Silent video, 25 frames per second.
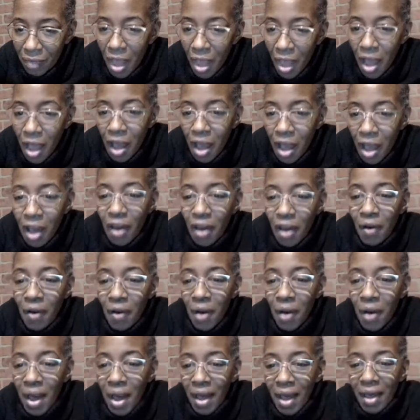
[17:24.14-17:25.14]
Oh,
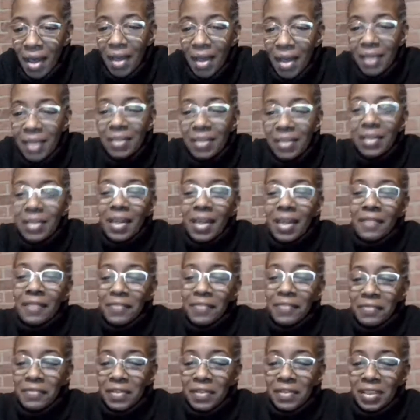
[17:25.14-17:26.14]
hi, the life of
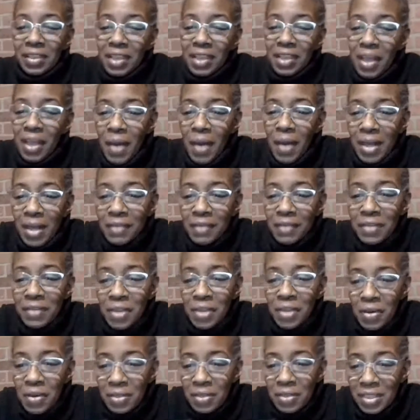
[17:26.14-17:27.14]
Cleo. I didn't even
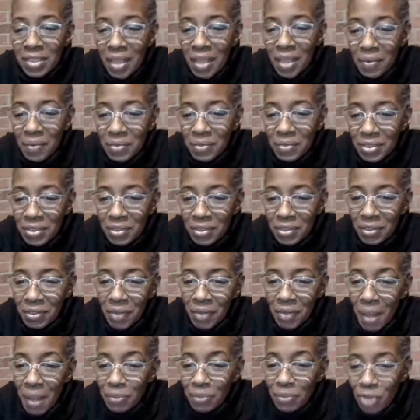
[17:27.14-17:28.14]
notice that was you.
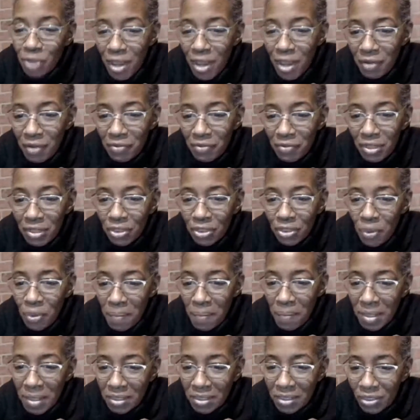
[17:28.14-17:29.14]
I'm trying to read your
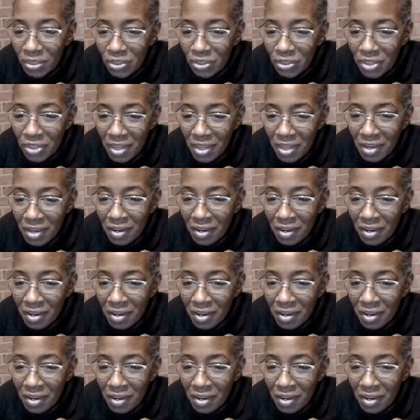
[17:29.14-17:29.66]
message there.